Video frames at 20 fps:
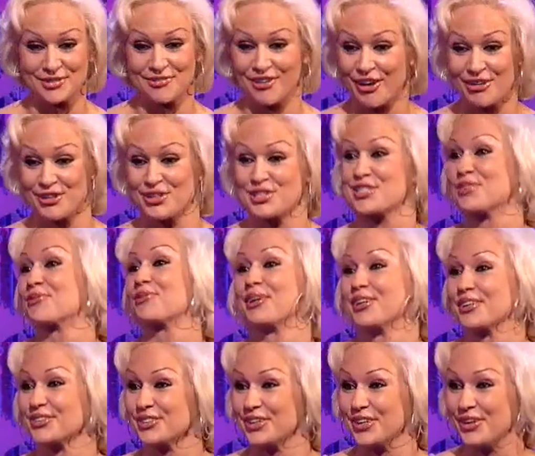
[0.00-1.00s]
is very
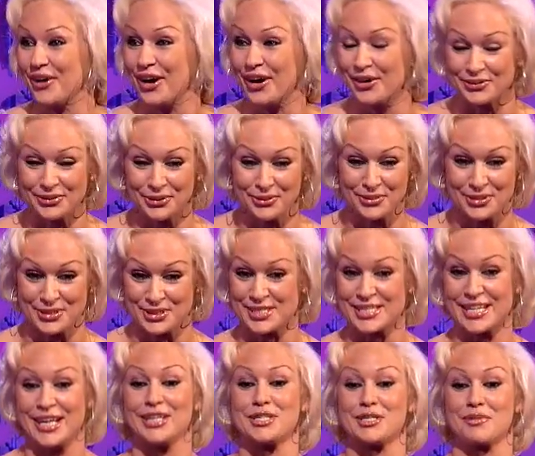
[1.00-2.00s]
surreal, you know, I don't know what to
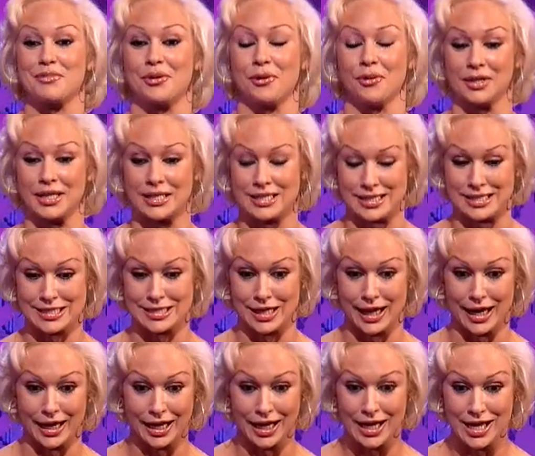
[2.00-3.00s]
say, to be honest. It's
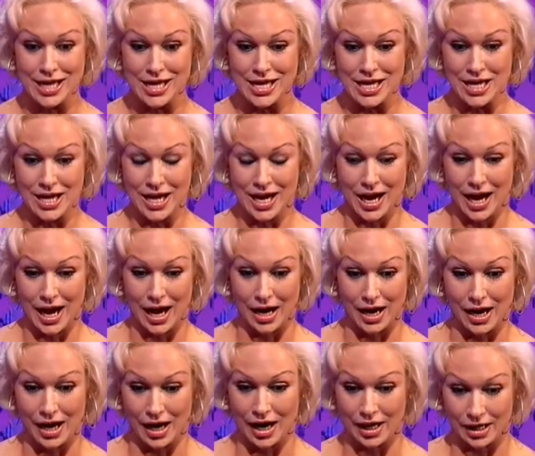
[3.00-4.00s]
like,
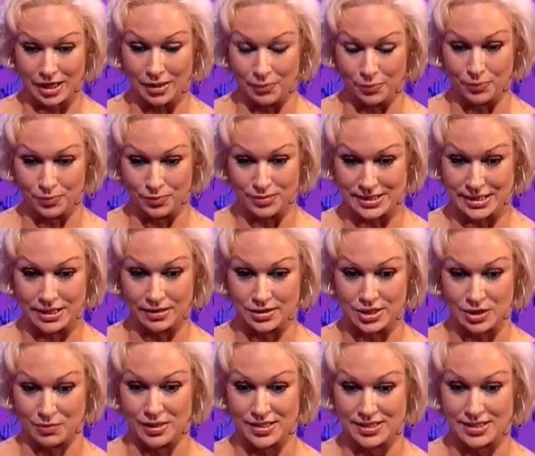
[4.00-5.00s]
I keep telling
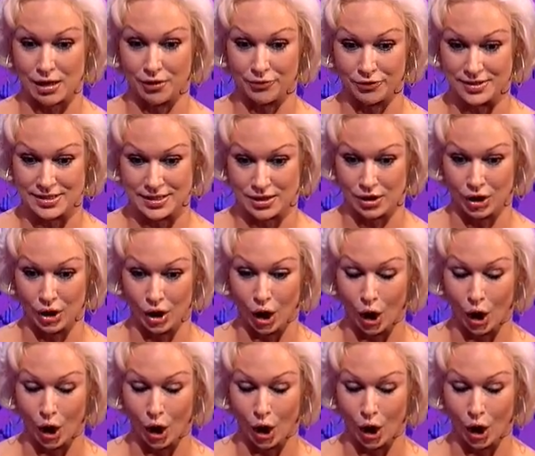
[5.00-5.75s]
to myself, it's a